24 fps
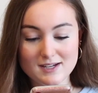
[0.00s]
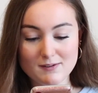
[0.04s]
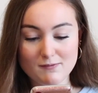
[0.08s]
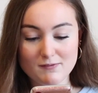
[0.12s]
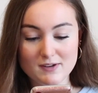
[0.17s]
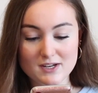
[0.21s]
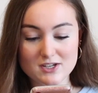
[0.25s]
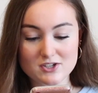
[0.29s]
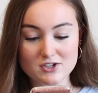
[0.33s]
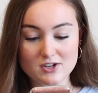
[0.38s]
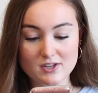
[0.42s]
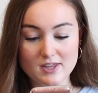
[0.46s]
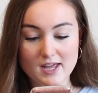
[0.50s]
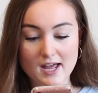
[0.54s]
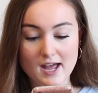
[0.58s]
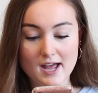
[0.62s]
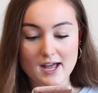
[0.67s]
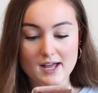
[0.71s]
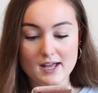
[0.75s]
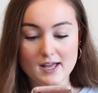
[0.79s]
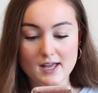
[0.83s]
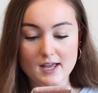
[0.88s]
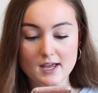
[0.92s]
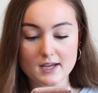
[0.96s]
that they feature
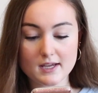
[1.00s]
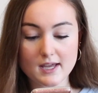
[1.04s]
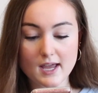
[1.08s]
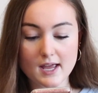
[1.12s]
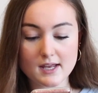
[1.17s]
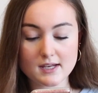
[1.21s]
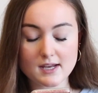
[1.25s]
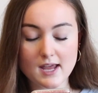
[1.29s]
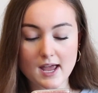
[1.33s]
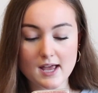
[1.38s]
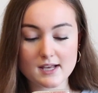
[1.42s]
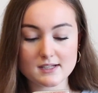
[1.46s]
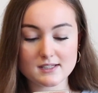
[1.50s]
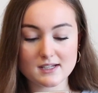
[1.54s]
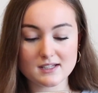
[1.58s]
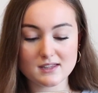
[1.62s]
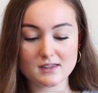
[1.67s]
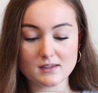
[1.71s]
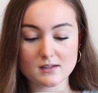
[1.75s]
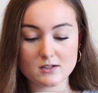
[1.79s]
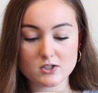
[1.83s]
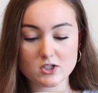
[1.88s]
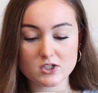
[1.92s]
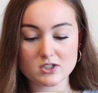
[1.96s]
that. Again, it has like
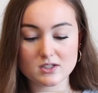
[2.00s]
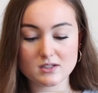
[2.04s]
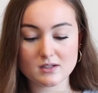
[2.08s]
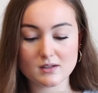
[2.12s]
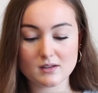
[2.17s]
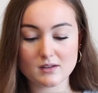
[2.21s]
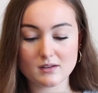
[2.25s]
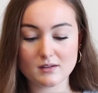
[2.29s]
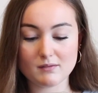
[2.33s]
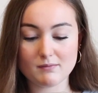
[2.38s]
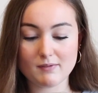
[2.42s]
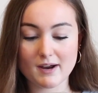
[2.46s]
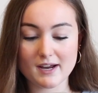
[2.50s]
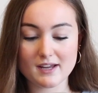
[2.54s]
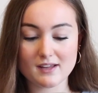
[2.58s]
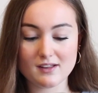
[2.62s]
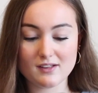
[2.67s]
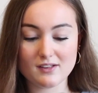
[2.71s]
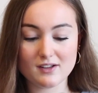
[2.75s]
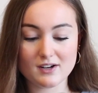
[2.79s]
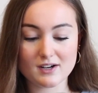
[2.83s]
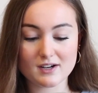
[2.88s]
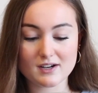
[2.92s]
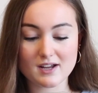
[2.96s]
just the
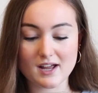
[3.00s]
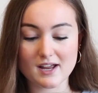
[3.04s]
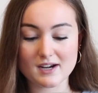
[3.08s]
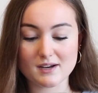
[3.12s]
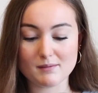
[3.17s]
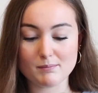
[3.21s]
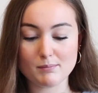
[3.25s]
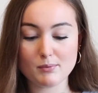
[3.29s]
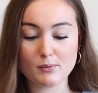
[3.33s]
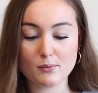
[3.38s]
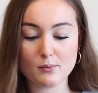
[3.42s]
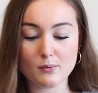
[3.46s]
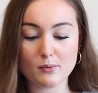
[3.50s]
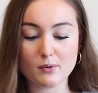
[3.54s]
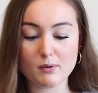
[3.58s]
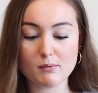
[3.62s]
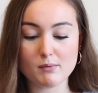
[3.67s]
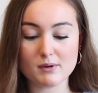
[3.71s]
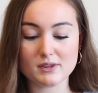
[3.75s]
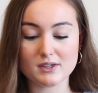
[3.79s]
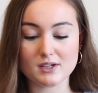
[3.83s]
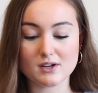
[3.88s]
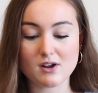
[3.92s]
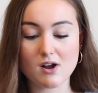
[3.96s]
regular kind of pool
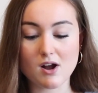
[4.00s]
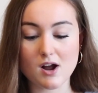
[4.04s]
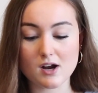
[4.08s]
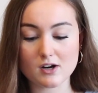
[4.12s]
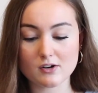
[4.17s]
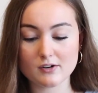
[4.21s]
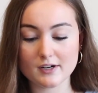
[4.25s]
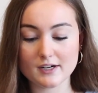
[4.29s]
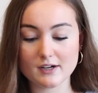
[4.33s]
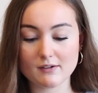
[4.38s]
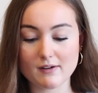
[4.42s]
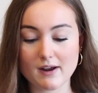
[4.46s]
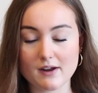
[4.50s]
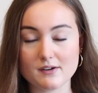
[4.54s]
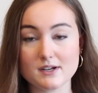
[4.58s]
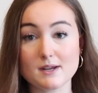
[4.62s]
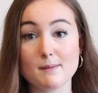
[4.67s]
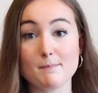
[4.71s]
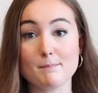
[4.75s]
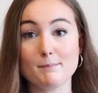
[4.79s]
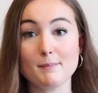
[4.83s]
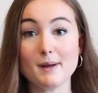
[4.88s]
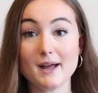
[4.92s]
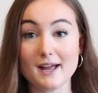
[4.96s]
with the concrete around
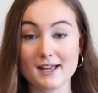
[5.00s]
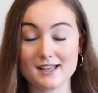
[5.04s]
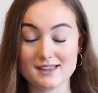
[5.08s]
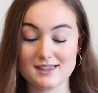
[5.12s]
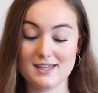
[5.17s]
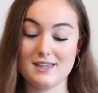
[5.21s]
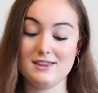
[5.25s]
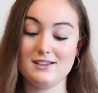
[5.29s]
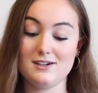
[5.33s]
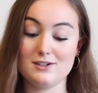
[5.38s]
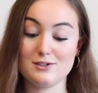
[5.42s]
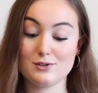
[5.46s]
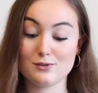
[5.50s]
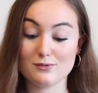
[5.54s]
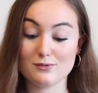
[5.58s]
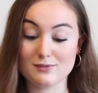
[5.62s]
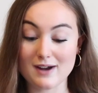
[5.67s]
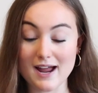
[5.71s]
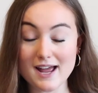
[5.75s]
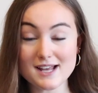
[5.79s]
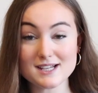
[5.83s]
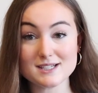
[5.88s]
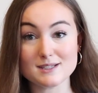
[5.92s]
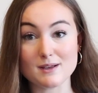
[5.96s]
it, but then there's
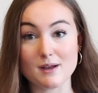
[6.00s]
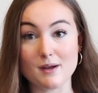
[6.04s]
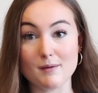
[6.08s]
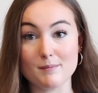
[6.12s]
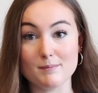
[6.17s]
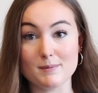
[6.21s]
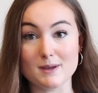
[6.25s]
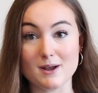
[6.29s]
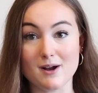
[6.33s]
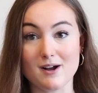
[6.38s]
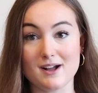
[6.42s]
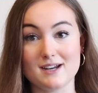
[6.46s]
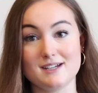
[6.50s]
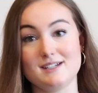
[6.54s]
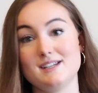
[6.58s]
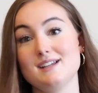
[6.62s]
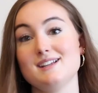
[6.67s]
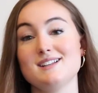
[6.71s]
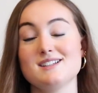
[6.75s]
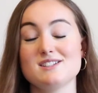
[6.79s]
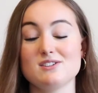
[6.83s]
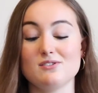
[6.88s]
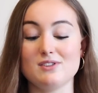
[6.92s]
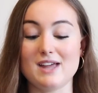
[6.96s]
grass beyond
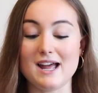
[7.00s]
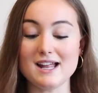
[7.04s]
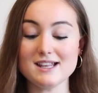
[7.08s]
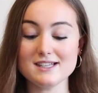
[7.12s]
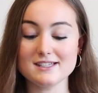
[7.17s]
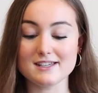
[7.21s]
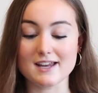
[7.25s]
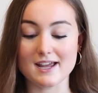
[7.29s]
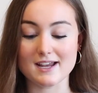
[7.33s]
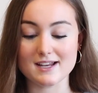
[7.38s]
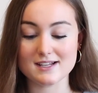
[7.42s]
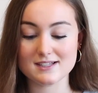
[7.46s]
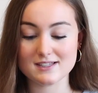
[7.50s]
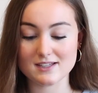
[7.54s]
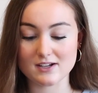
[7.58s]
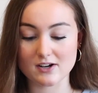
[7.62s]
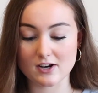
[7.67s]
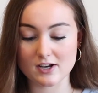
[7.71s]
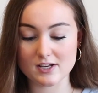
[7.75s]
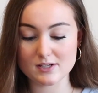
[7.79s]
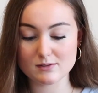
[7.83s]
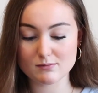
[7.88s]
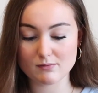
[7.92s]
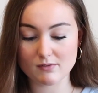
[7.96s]
it, so that's nice. There
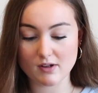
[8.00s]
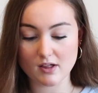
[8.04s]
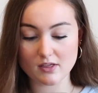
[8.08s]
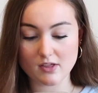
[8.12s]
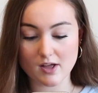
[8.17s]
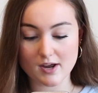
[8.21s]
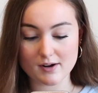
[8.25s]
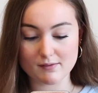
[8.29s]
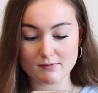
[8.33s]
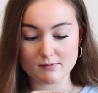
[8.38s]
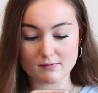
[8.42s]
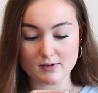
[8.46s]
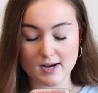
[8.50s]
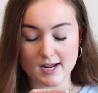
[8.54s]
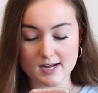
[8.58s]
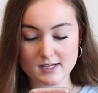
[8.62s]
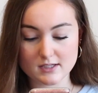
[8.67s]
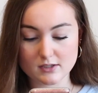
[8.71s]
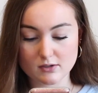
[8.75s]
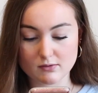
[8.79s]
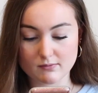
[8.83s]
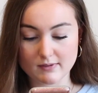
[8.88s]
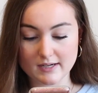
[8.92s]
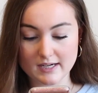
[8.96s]
is a lot of
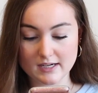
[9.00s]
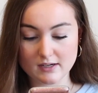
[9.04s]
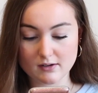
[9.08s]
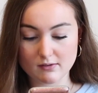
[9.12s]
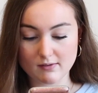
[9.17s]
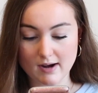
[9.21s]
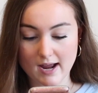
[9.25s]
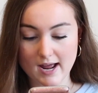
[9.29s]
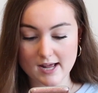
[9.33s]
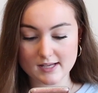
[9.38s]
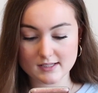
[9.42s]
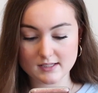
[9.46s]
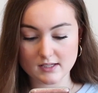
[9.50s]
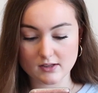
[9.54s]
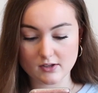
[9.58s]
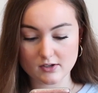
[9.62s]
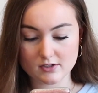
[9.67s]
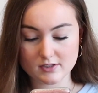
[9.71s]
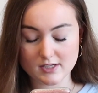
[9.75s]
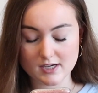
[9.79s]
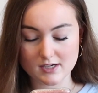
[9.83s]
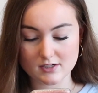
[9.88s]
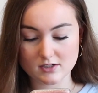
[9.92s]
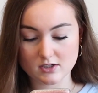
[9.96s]
nice green grass. It
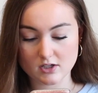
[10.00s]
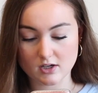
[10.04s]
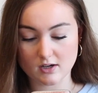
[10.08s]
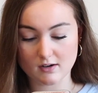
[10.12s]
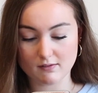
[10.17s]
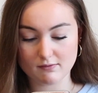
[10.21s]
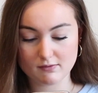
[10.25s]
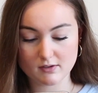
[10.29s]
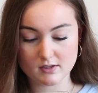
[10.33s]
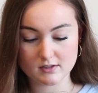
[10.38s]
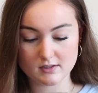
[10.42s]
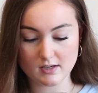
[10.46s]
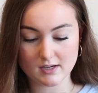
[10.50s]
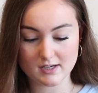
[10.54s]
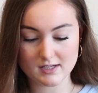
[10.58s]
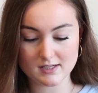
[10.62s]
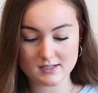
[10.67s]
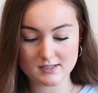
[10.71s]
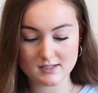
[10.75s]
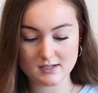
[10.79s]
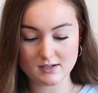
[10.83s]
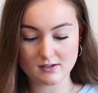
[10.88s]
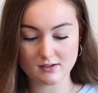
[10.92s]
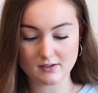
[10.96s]
looks like turf because I can
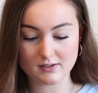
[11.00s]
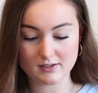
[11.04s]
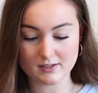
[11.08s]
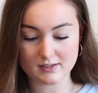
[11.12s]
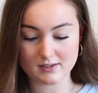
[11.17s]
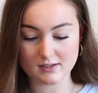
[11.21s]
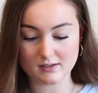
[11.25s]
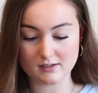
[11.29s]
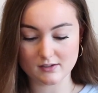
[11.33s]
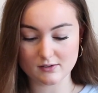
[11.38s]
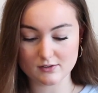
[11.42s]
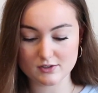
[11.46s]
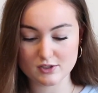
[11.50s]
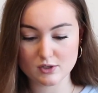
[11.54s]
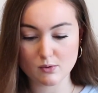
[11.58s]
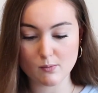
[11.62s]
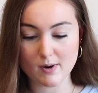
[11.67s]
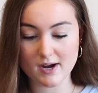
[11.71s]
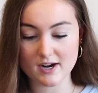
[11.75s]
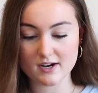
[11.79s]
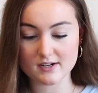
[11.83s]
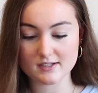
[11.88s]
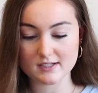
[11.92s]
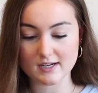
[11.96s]
see all like the little
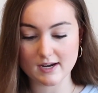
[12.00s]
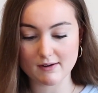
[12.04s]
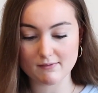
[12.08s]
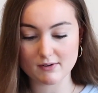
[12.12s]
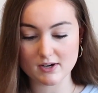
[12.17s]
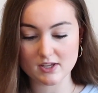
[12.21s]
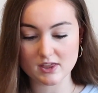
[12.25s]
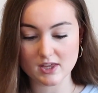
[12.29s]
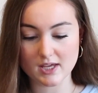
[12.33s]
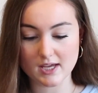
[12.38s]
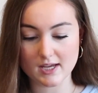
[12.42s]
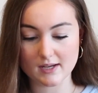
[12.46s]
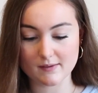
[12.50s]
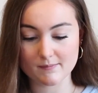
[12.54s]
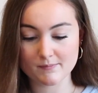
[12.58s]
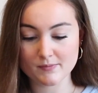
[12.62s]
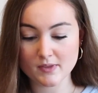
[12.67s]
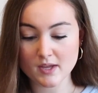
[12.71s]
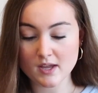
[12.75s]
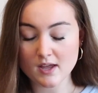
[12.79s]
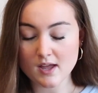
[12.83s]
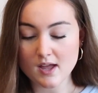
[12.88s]
squares and everything.